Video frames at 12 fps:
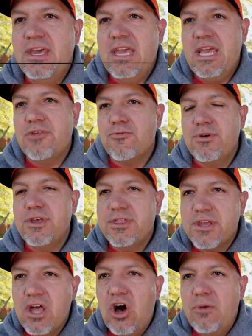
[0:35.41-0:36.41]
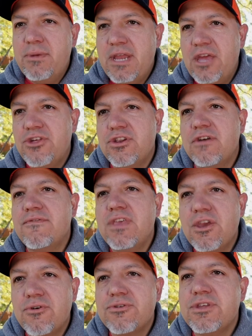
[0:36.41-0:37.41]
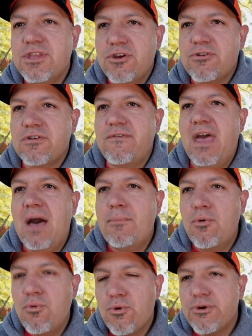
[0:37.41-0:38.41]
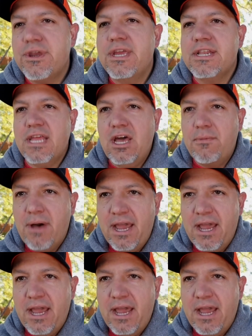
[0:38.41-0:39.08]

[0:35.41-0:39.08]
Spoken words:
is really the culmination of years and years of Apple working to help